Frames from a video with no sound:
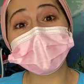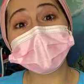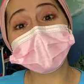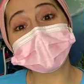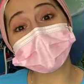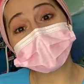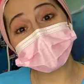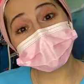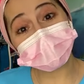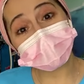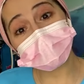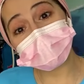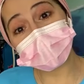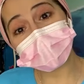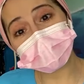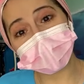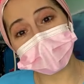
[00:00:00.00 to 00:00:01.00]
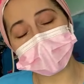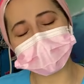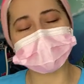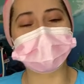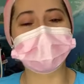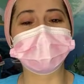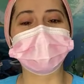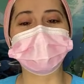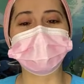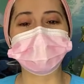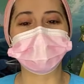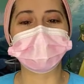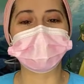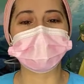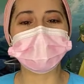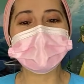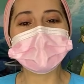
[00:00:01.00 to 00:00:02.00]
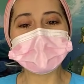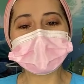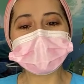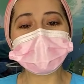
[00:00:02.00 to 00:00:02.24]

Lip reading: because I don't remember anything anymore.